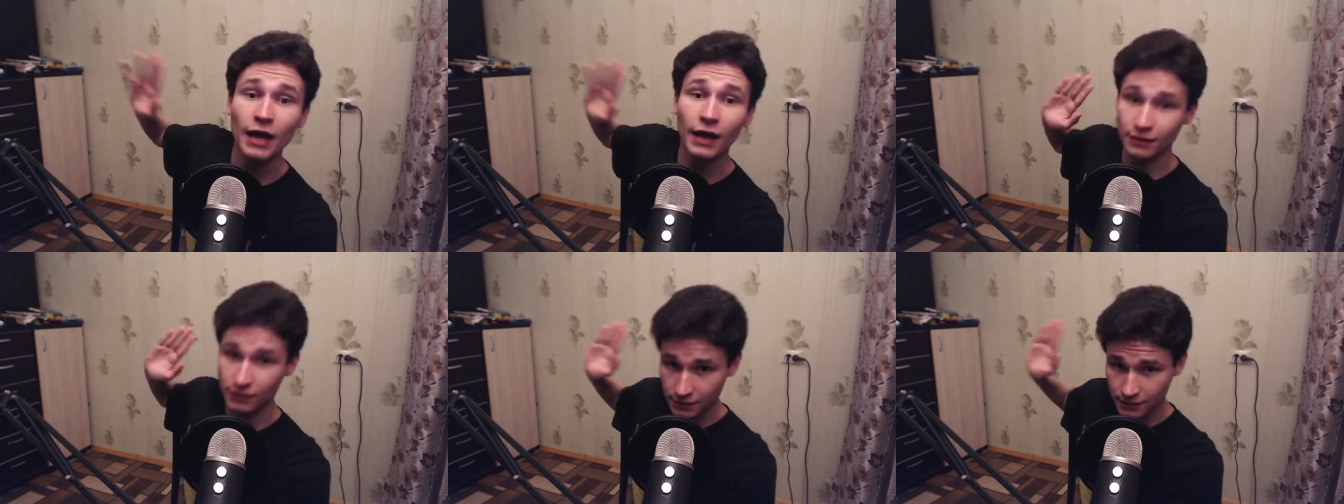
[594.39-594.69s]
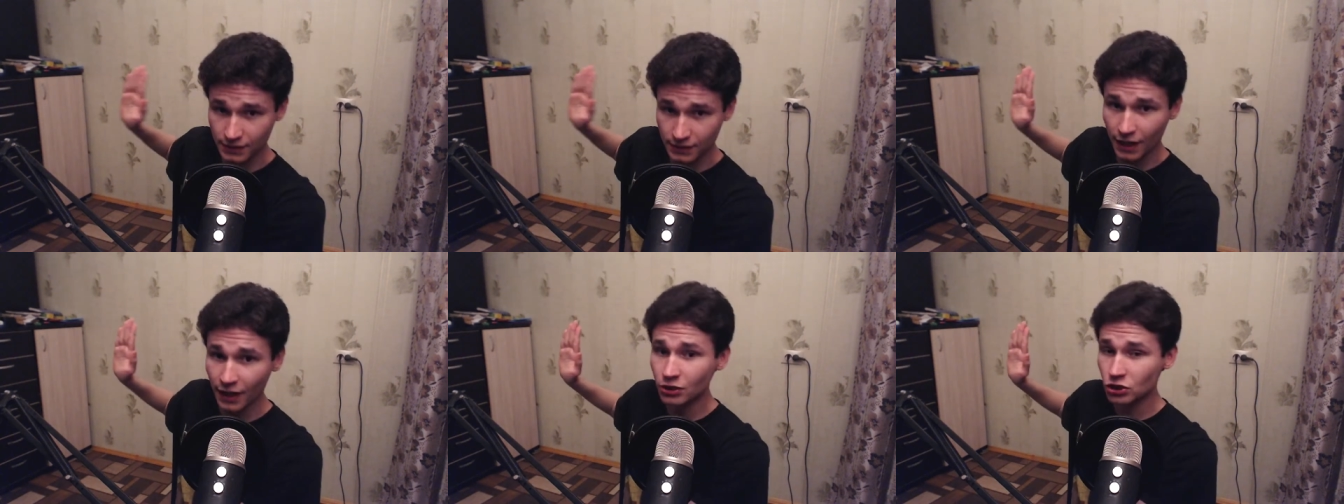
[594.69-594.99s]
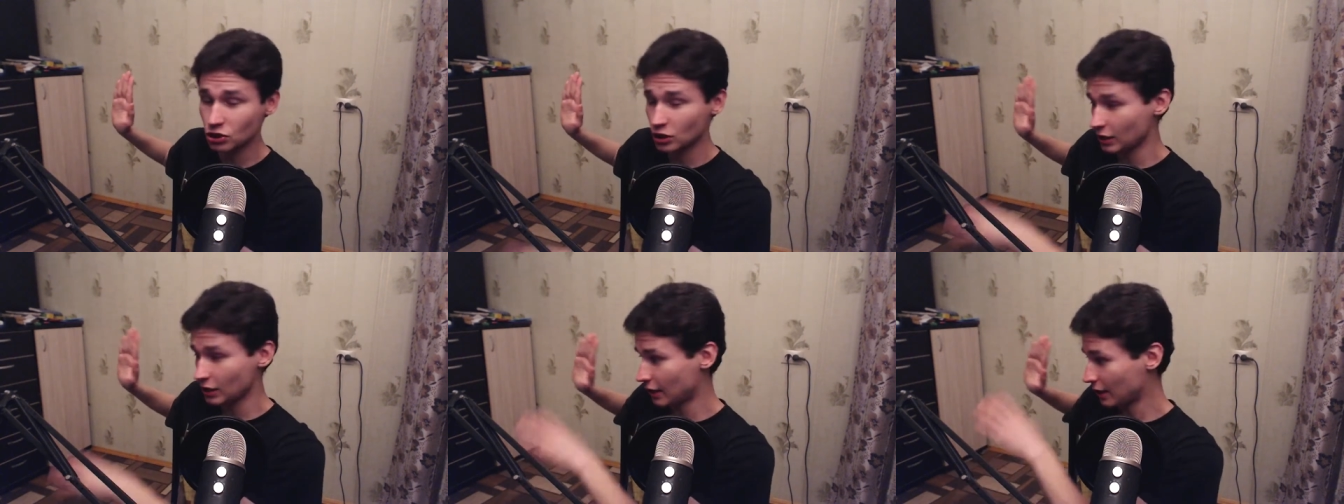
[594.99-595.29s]
It is
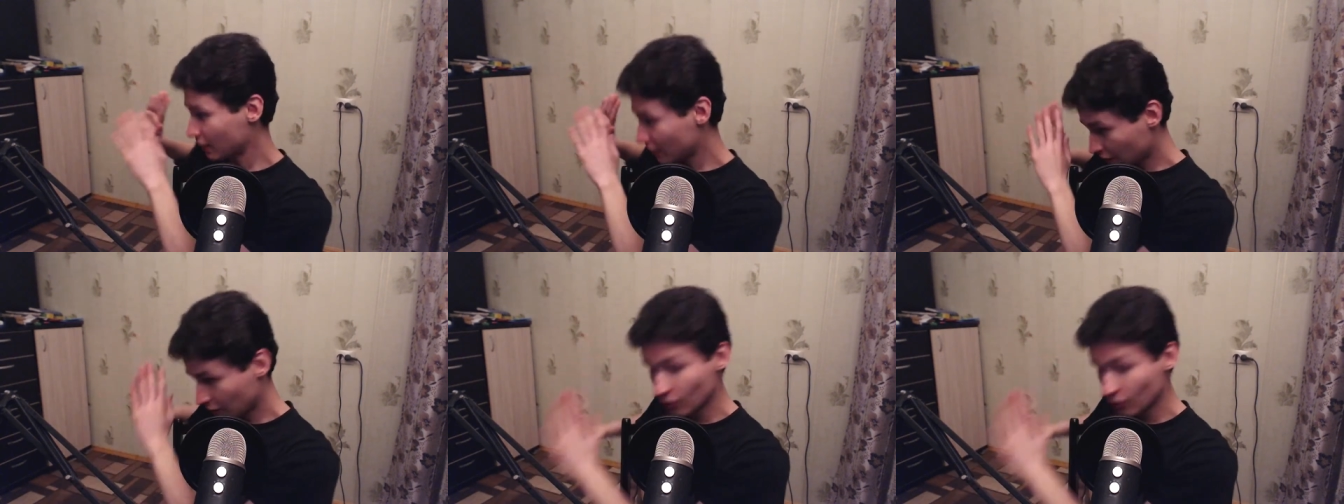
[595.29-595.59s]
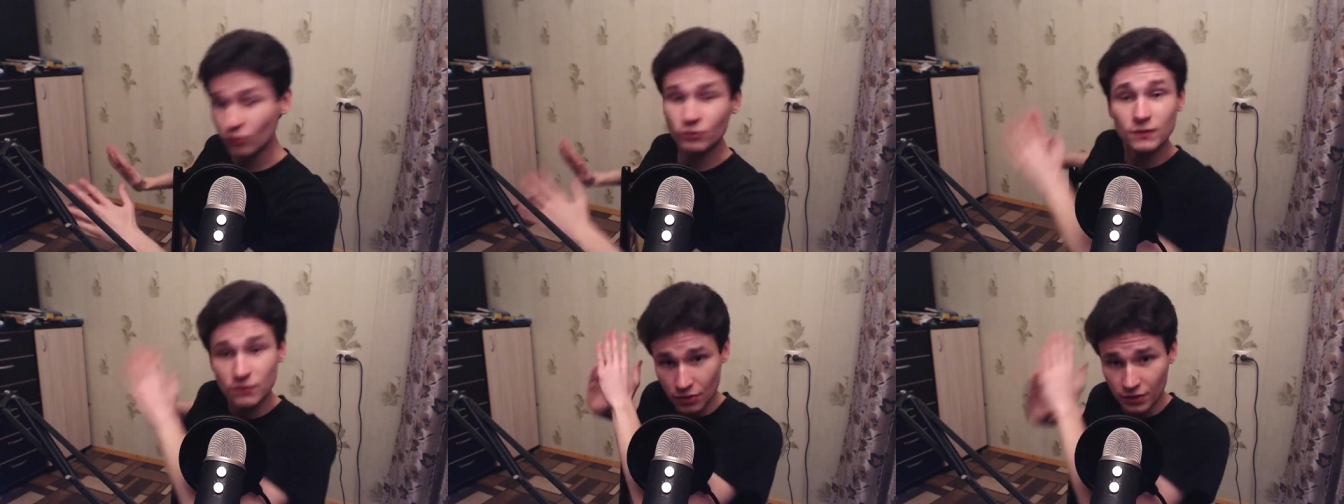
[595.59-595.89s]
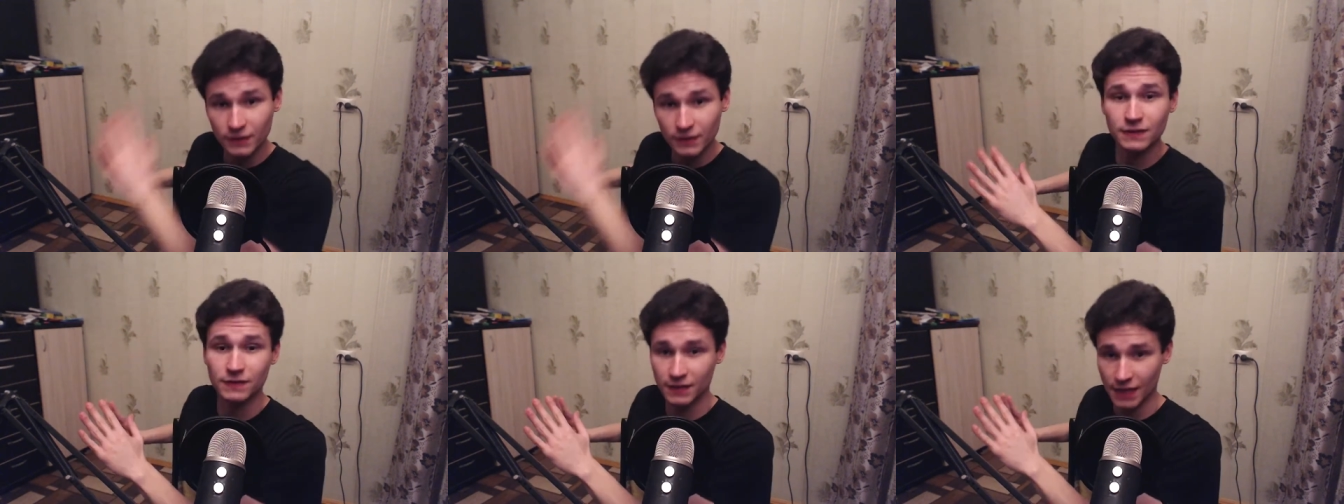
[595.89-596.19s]
actually looks
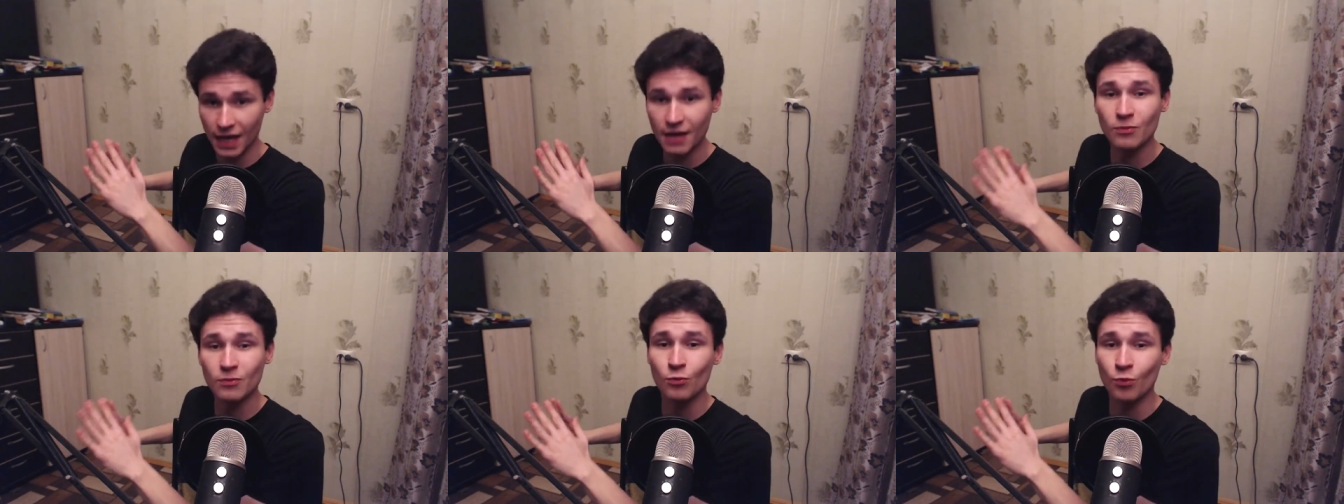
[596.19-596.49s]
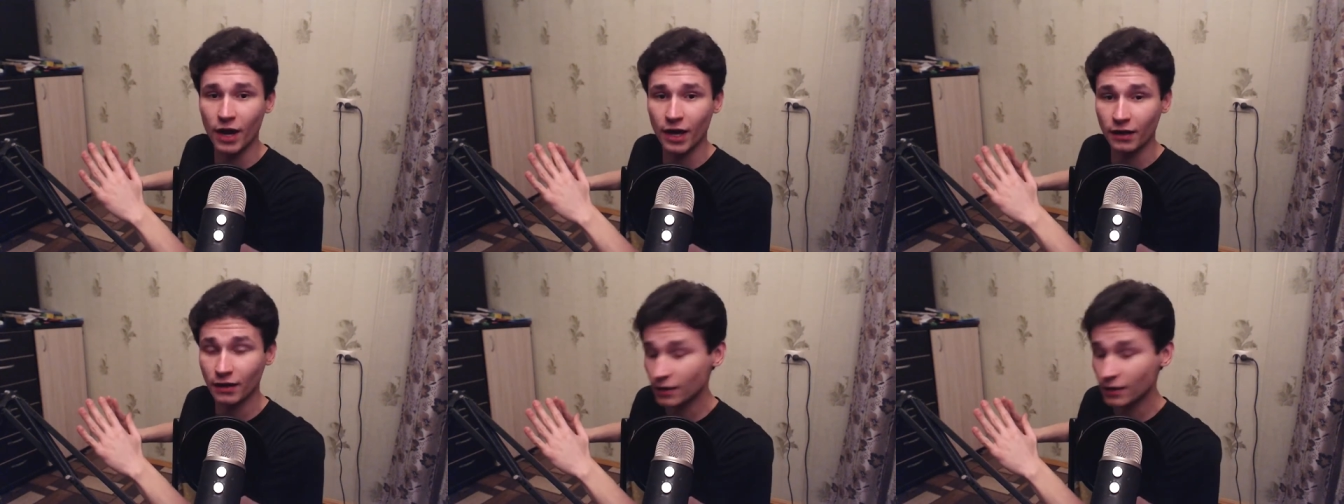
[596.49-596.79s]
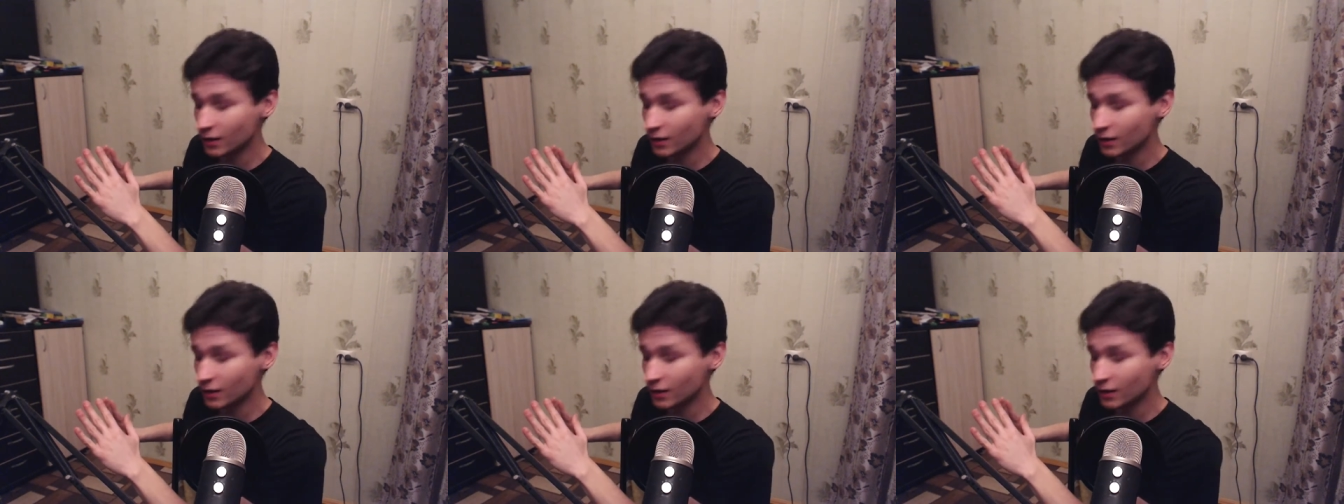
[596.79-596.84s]
the same way.